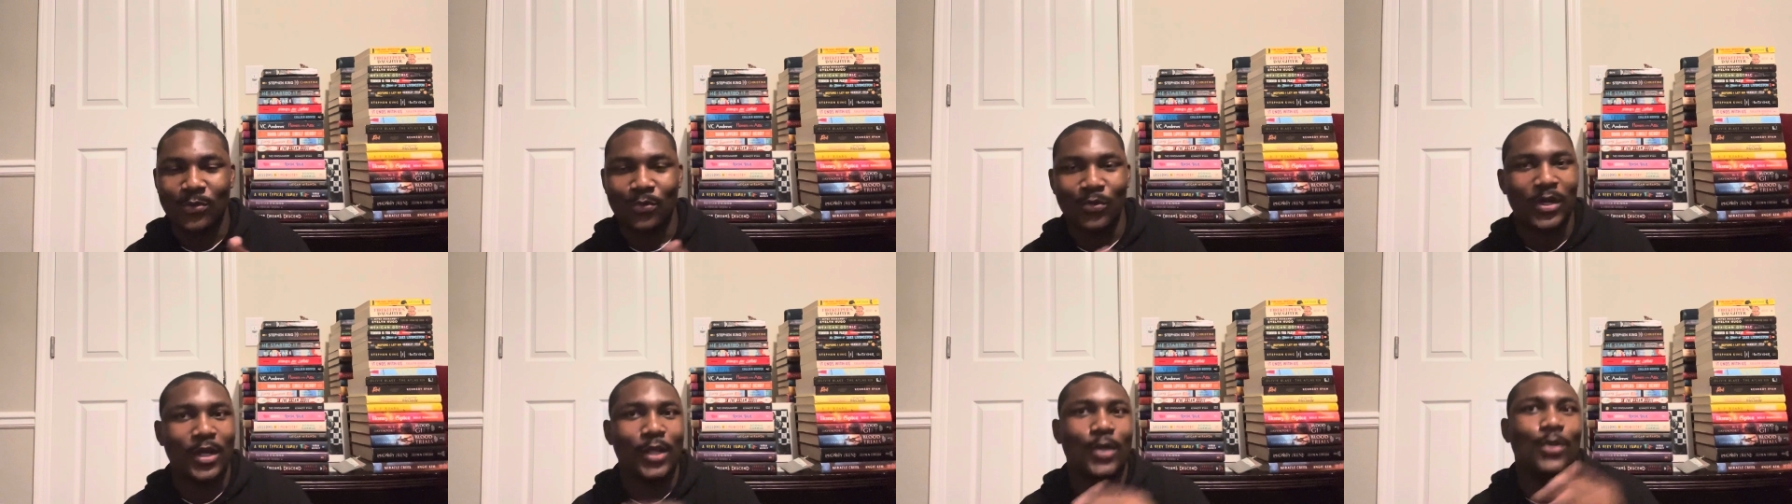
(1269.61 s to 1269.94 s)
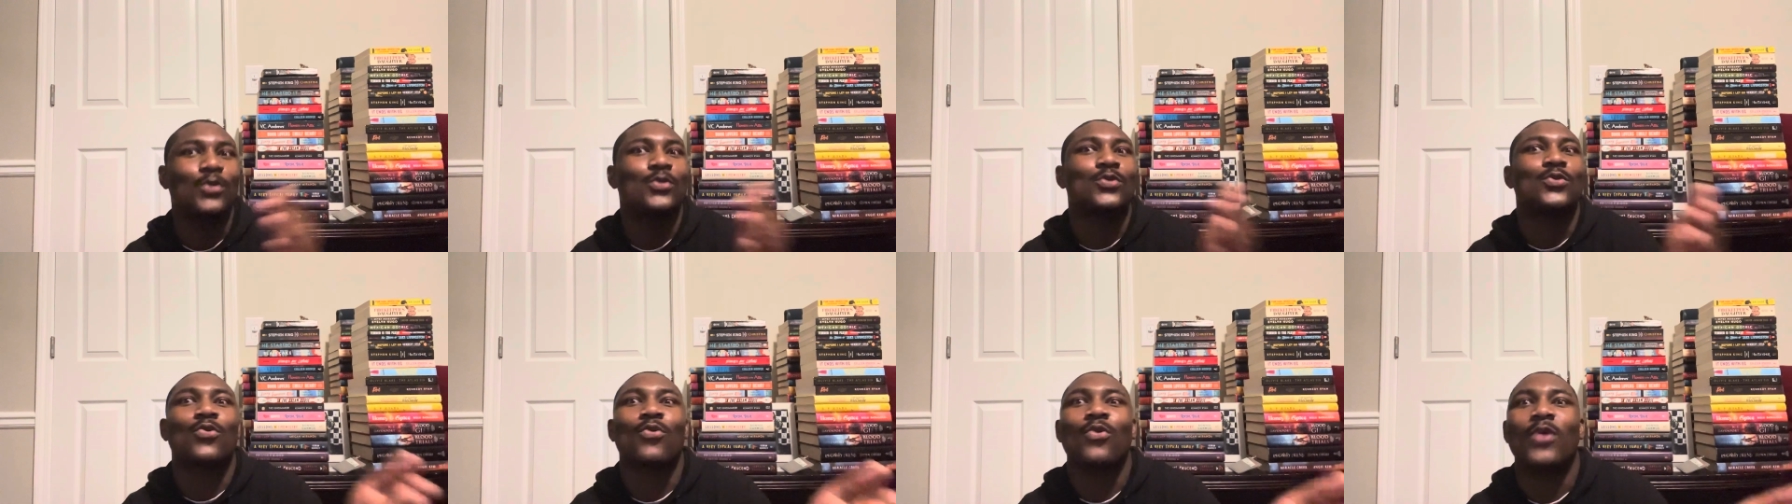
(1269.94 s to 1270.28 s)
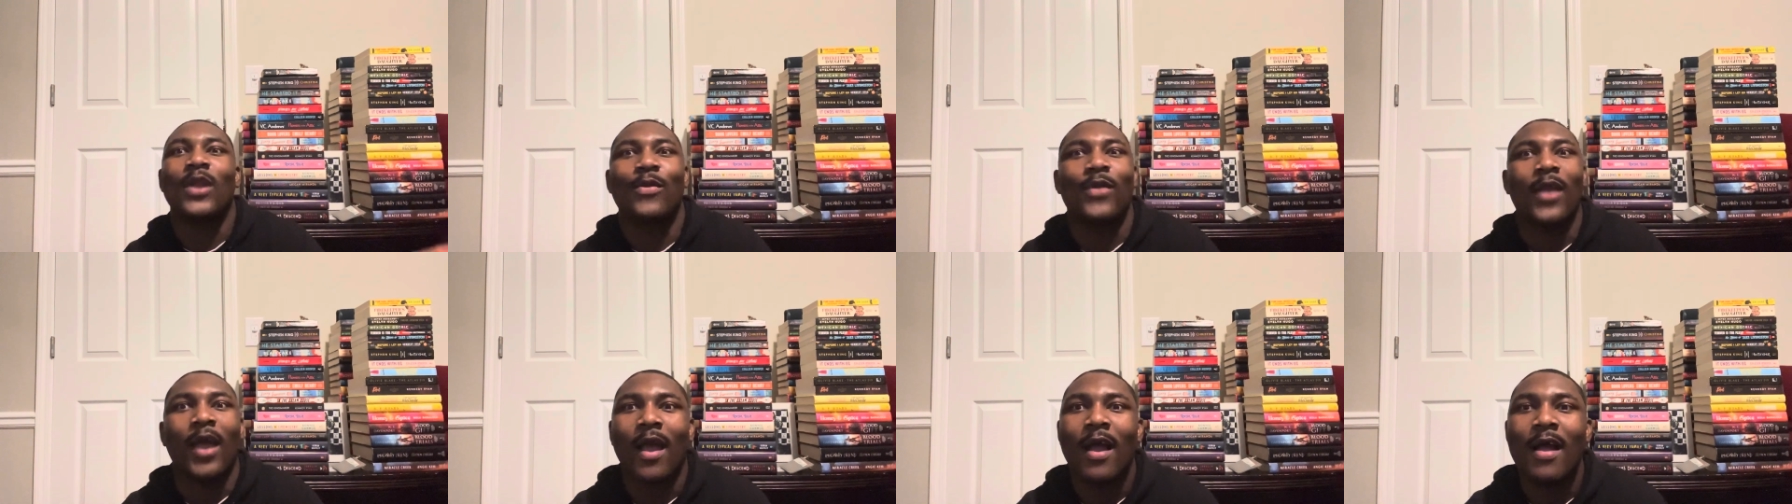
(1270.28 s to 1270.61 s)
What are you
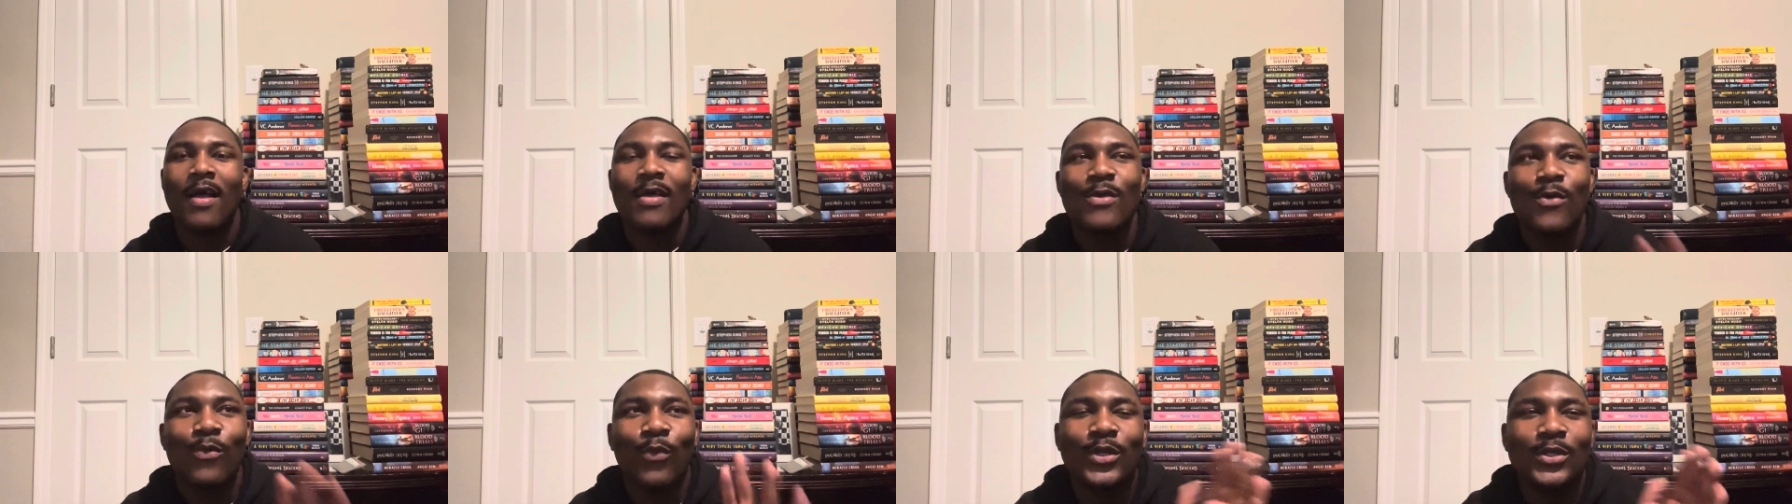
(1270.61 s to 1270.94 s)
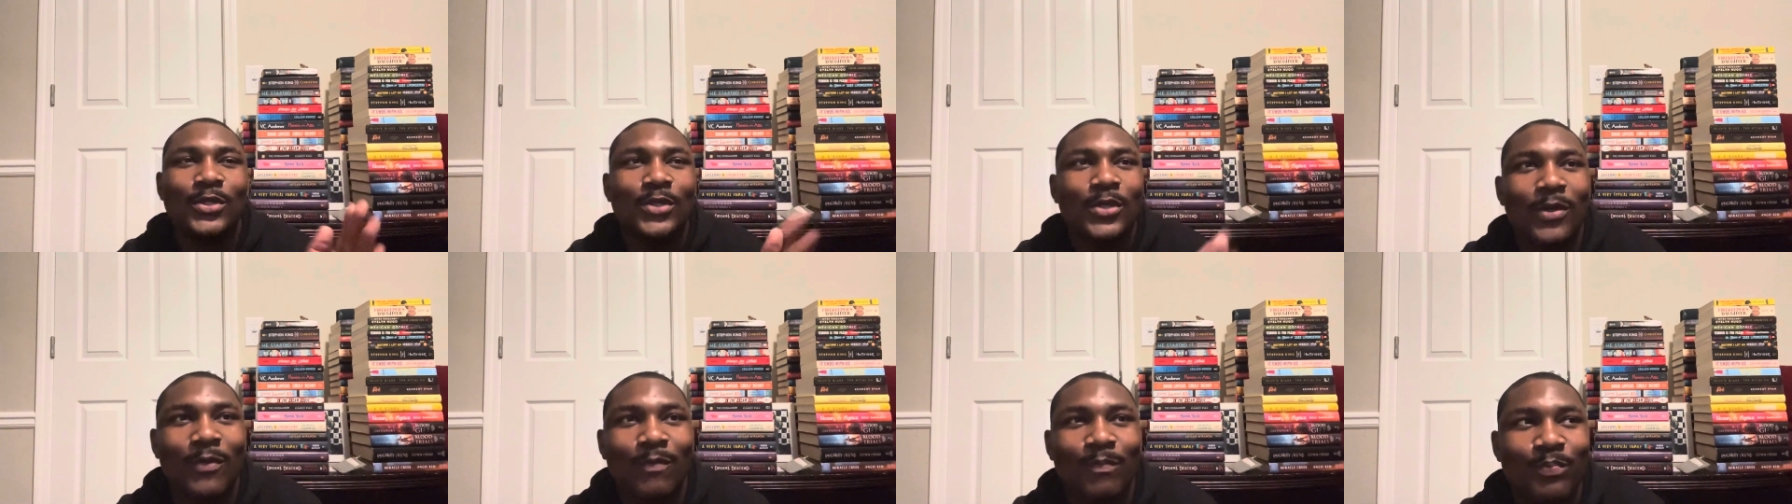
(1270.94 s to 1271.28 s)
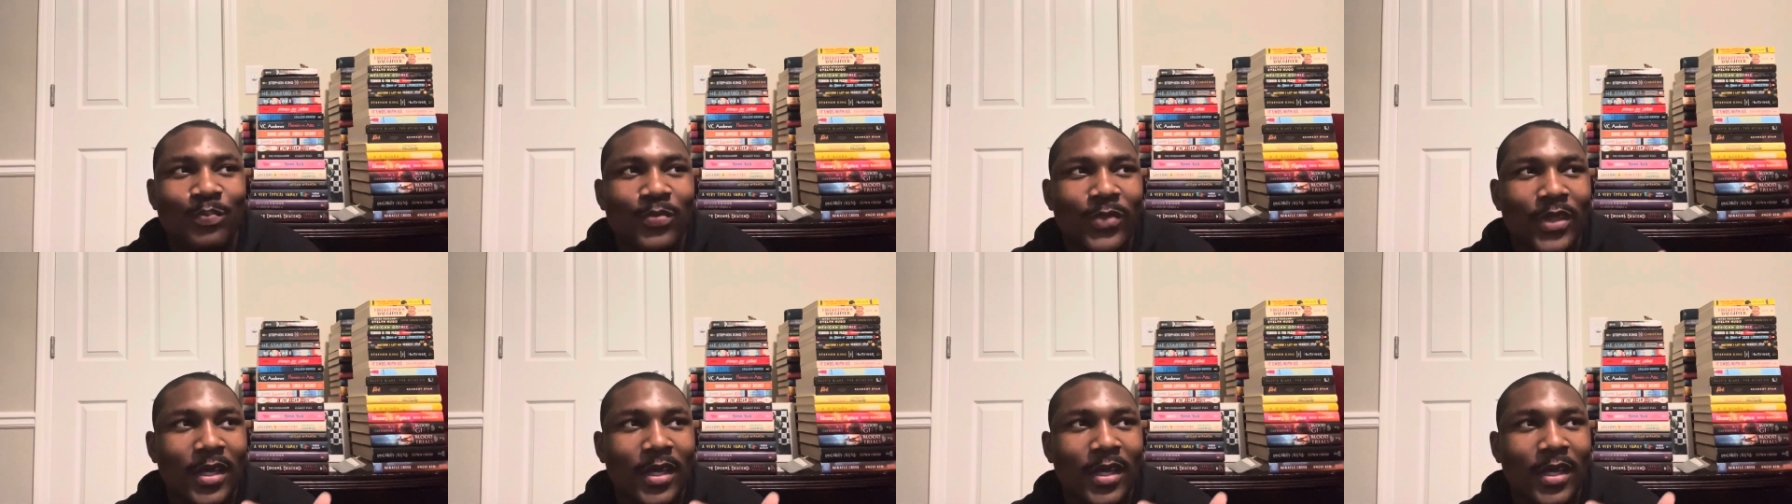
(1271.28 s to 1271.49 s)
scrolling? Like, what is your,